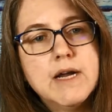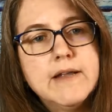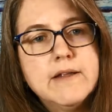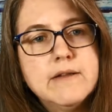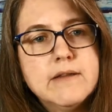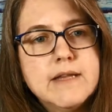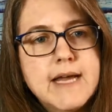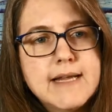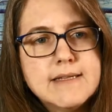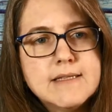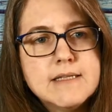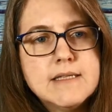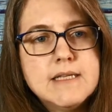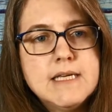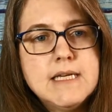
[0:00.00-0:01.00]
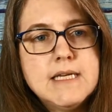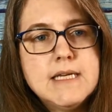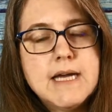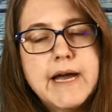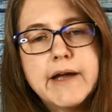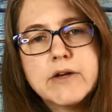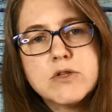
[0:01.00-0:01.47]
And that's
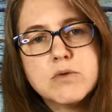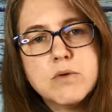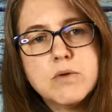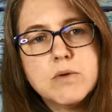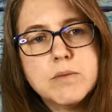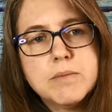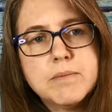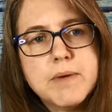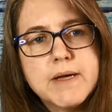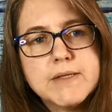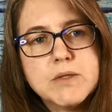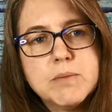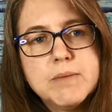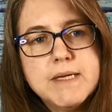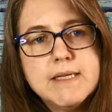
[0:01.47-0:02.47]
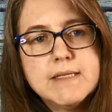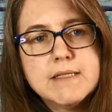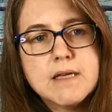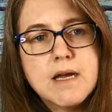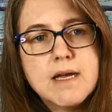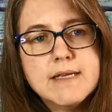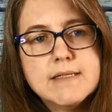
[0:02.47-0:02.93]
the actual puzzle piece
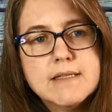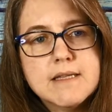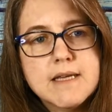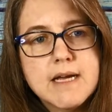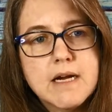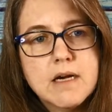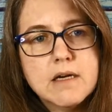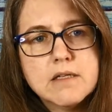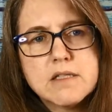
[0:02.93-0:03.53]
size there.